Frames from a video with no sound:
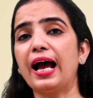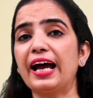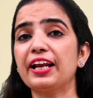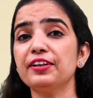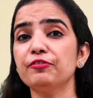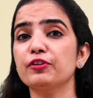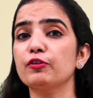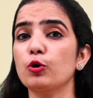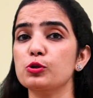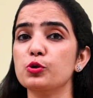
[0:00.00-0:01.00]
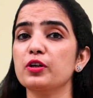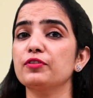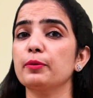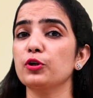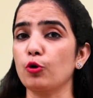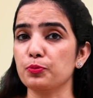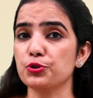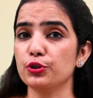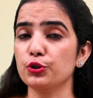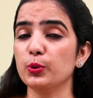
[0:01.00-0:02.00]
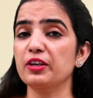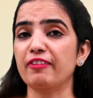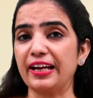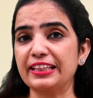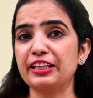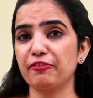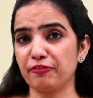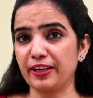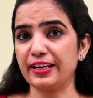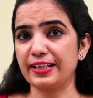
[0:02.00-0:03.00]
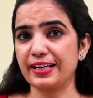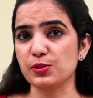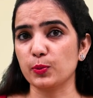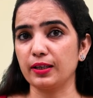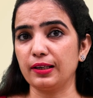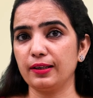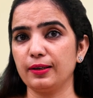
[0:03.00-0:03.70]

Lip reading: And we will also give them an option to invite their friend as well.